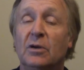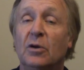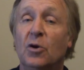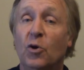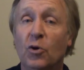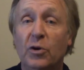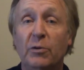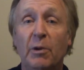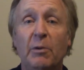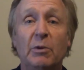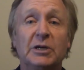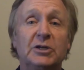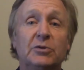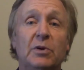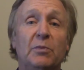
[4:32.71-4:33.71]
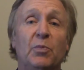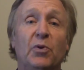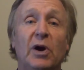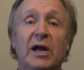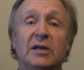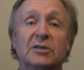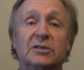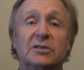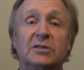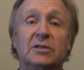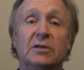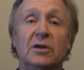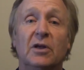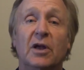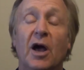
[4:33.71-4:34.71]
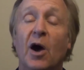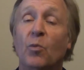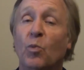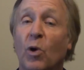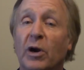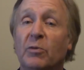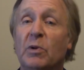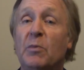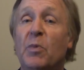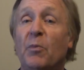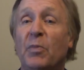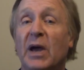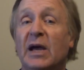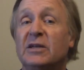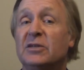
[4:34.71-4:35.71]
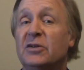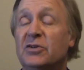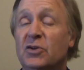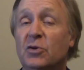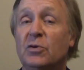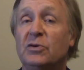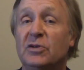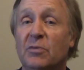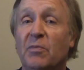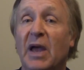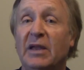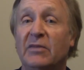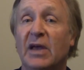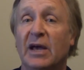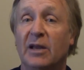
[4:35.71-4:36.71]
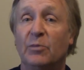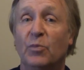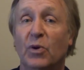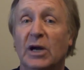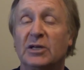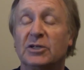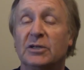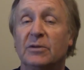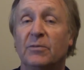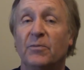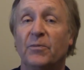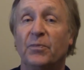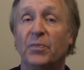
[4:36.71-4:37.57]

Who do we wish to impress, and what are we prepared to do to make that impression?